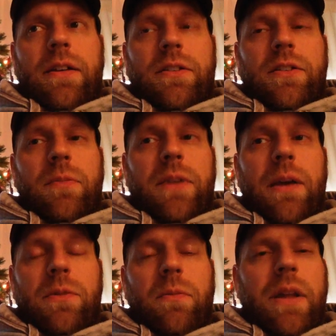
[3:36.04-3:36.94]

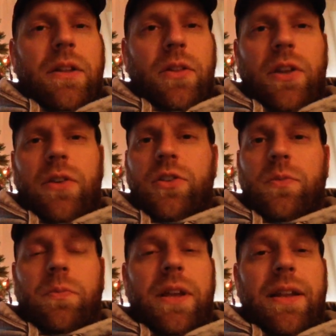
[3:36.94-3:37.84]
Sometimes mentally you're
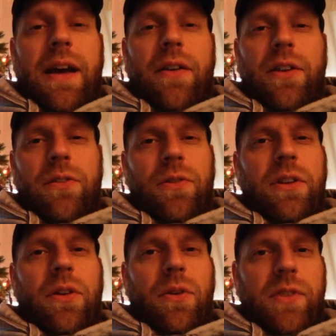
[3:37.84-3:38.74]
just beat down and you
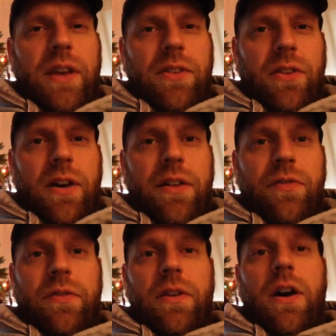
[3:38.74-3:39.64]
need those days
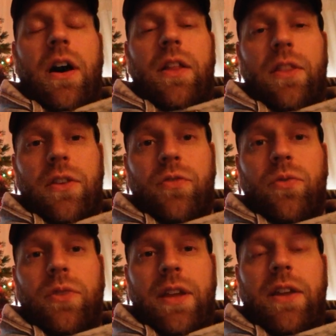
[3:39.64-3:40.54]
off. On this
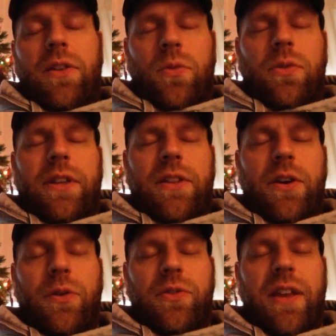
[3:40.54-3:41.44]
routine, you will need
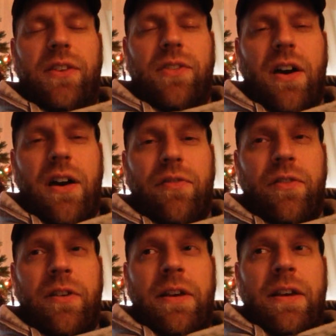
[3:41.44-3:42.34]
those days off,
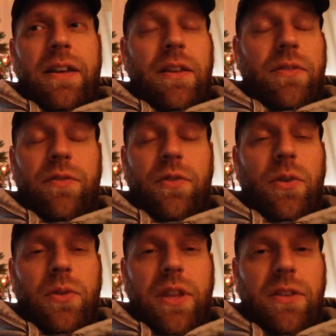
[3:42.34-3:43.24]
even if you
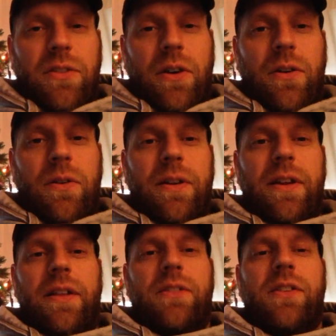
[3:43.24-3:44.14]
don't think so.
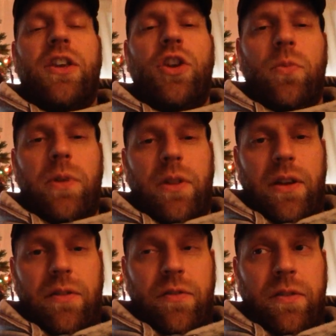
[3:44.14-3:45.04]
It's
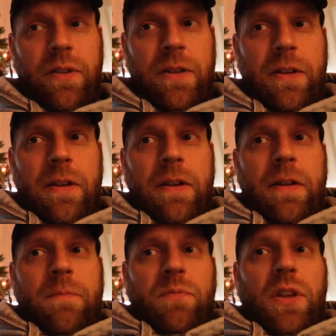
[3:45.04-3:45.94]
cumulative.
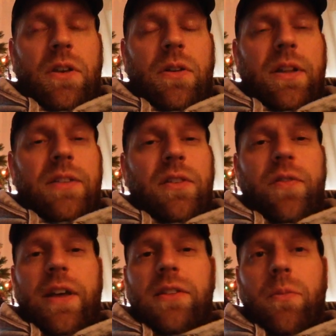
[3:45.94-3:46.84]
You know, that stuff
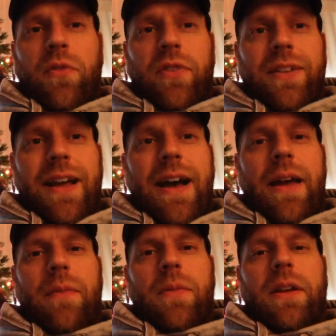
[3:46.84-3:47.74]
adds up over
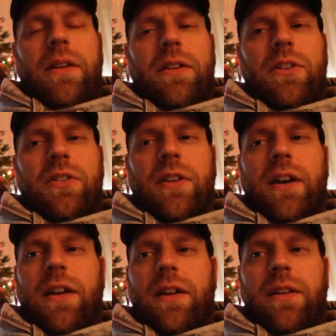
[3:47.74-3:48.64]
time, and you just
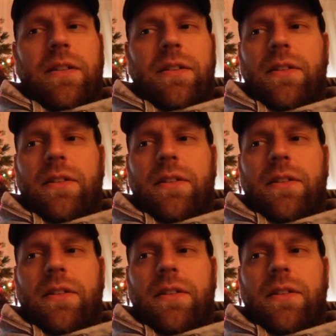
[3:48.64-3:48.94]
gotta